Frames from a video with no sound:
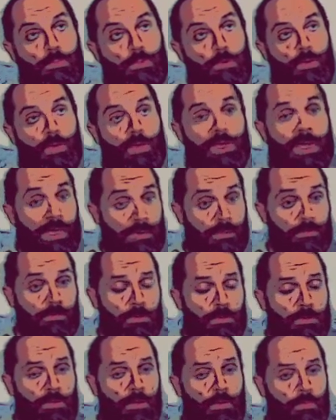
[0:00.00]
Again,
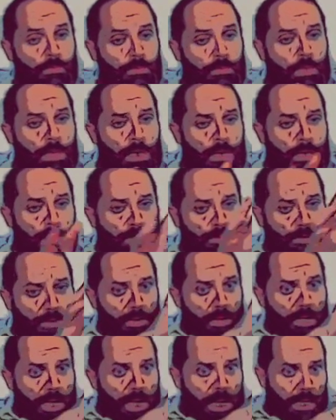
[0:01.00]
the
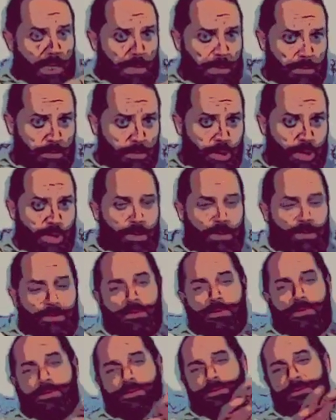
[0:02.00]
ancient,
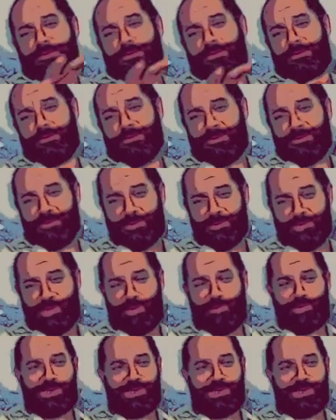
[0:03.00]
shall we